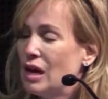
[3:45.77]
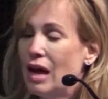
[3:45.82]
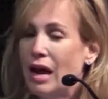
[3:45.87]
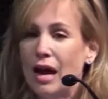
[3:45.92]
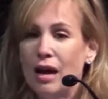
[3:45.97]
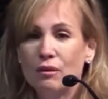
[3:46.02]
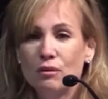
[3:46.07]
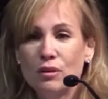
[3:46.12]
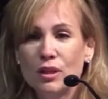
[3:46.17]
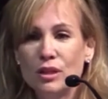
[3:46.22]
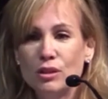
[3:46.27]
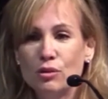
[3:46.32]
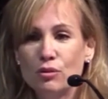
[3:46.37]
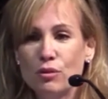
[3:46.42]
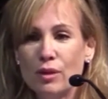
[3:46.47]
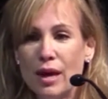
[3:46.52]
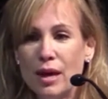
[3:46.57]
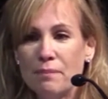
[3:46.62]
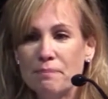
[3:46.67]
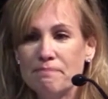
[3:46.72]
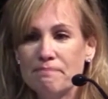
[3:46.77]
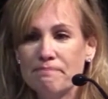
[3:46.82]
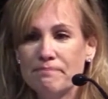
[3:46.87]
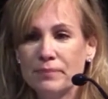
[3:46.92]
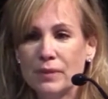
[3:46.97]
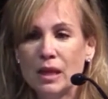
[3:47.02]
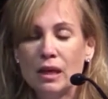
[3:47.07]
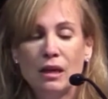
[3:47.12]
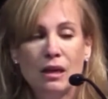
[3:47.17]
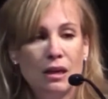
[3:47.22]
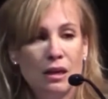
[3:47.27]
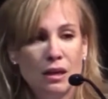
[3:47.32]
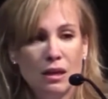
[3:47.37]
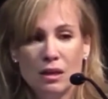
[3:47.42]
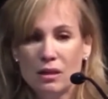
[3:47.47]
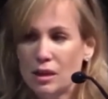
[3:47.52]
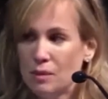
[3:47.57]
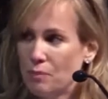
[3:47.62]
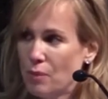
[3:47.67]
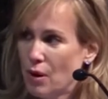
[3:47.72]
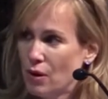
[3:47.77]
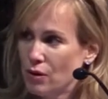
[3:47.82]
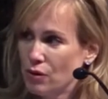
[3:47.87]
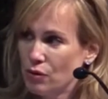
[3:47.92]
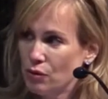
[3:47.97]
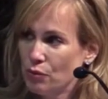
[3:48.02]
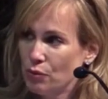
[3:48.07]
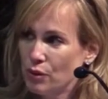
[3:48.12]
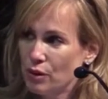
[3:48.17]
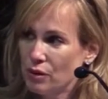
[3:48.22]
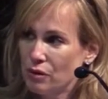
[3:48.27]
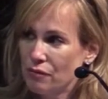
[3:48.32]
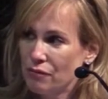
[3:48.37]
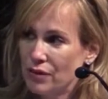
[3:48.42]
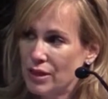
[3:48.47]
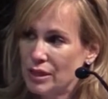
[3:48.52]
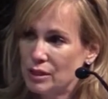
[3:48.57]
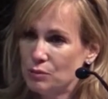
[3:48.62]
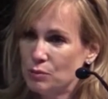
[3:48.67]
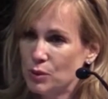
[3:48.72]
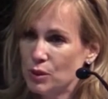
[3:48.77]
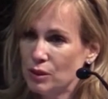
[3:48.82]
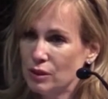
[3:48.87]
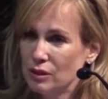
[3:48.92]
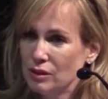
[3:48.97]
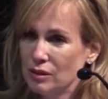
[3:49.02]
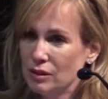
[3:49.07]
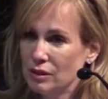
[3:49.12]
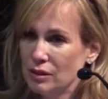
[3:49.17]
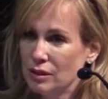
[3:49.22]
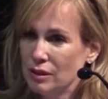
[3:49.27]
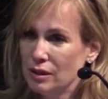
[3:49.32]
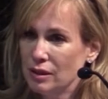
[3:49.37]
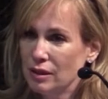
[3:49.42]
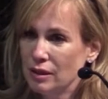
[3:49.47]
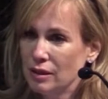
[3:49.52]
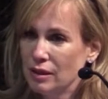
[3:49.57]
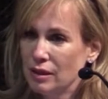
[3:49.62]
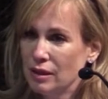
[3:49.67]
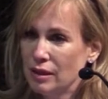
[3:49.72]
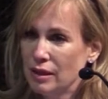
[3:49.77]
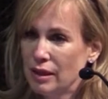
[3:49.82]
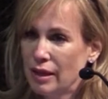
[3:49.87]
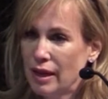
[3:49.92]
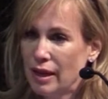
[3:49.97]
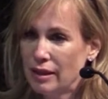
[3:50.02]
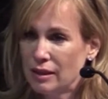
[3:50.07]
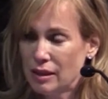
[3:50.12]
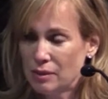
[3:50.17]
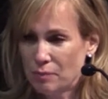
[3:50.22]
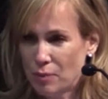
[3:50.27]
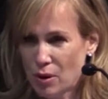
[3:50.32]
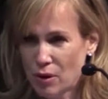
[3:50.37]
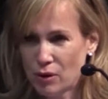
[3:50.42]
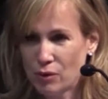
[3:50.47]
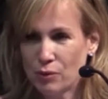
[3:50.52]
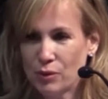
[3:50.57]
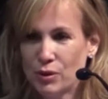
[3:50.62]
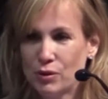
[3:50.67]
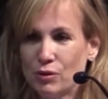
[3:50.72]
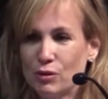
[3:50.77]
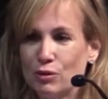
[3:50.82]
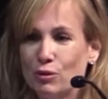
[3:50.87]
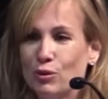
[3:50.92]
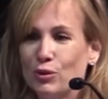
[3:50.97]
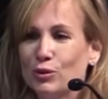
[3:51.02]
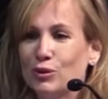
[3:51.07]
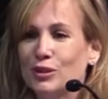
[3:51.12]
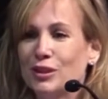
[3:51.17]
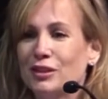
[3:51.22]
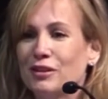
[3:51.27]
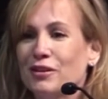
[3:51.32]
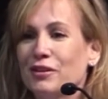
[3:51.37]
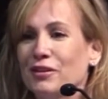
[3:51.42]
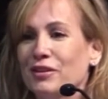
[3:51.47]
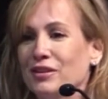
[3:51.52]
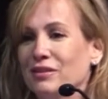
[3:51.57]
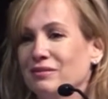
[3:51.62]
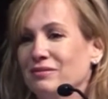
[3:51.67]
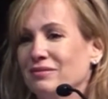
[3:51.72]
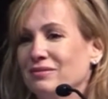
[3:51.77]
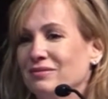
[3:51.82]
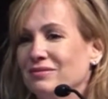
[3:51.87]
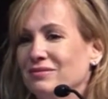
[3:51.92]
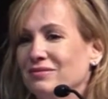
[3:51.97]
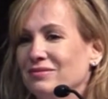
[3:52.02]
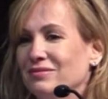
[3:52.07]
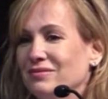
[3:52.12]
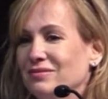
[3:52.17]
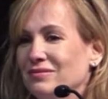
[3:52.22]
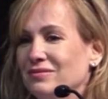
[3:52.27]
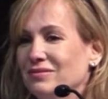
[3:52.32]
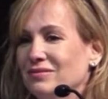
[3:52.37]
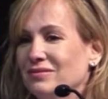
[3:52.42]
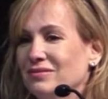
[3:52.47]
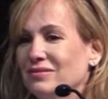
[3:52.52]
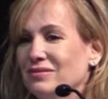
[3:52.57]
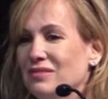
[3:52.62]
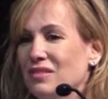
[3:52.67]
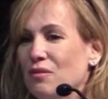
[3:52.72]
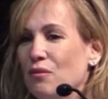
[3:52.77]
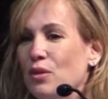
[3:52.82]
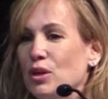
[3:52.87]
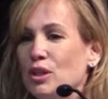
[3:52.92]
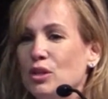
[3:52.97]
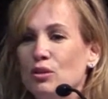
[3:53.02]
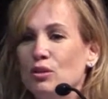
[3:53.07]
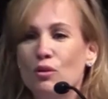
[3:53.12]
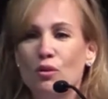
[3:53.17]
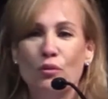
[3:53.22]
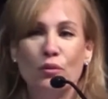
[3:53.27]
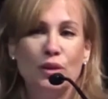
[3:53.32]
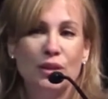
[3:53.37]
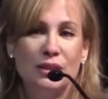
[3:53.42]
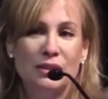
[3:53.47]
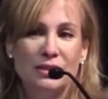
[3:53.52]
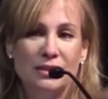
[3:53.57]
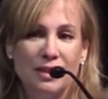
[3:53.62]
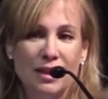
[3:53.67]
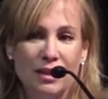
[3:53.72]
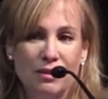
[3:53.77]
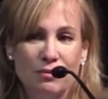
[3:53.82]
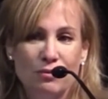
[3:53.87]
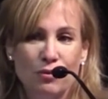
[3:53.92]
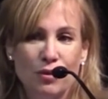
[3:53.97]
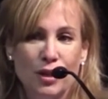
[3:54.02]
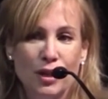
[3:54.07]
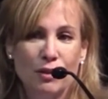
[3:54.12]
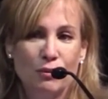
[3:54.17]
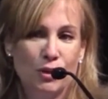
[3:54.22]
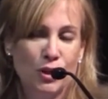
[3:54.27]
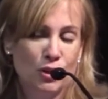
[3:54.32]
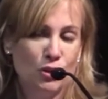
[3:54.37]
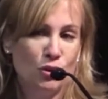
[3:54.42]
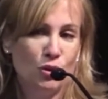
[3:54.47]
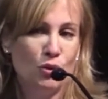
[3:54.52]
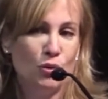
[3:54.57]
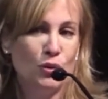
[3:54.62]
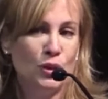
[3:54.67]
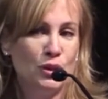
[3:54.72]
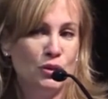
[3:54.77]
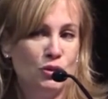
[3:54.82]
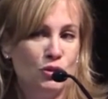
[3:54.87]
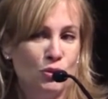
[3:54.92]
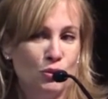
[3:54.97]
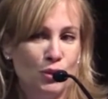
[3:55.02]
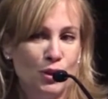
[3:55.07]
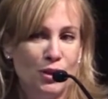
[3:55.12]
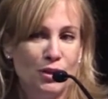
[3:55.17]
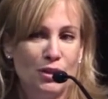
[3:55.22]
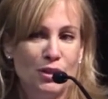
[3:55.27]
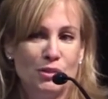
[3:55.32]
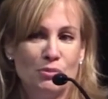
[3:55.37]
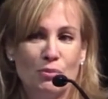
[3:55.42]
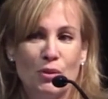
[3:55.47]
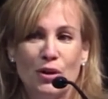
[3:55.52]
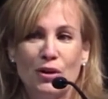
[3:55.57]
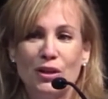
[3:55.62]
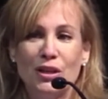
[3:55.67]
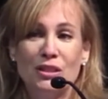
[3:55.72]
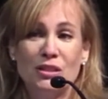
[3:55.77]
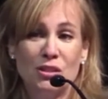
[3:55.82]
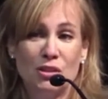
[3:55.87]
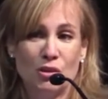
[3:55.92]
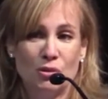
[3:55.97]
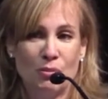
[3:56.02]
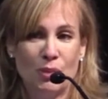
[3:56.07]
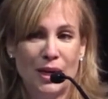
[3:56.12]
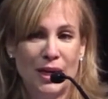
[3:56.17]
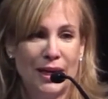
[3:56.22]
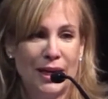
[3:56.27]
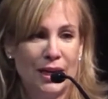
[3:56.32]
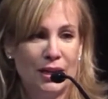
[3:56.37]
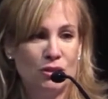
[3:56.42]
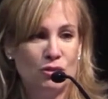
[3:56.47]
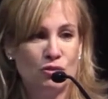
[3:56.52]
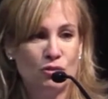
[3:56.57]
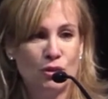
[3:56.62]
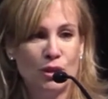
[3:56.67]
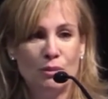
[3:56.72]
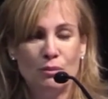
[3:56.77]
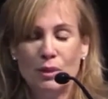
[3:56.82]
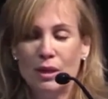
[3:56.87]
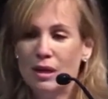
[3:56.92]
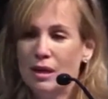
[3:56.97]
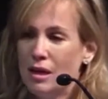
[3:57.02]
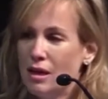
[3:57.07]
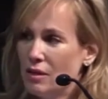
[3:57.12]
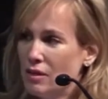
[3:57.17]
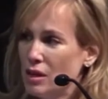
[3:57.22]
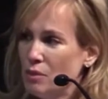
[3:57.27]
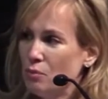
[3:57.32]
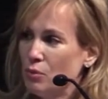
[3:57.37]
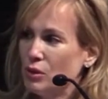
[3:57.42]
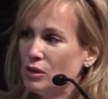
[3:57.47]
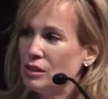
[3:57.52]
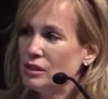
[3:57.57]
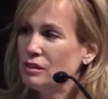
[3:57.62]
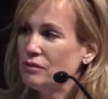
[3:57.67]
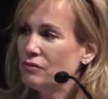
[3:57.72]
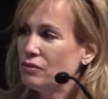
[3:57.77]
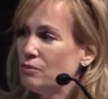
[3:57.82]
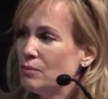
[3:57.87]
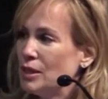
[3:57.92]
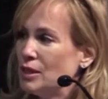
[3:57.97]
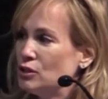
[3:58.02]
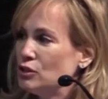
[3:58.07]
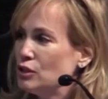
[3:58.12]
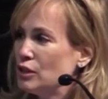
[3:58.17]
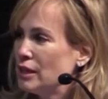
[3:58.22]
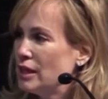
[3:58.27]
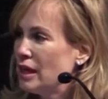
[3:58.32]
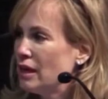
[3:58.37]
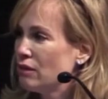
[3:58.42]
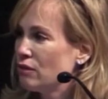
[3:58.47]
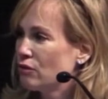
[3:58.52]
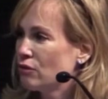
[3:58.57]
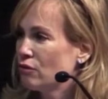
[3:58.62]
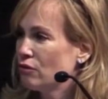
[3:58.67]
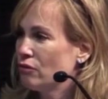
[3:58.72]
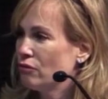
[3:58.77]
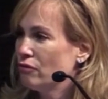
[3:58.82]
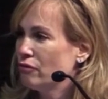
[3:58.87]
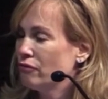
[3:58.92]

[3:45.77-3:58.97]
How do they do that? They partner with Facebook, and they partner with your loyalty card. When you go into Safeway, when you go into one of these markets and you're buying ice cream, they put this information together.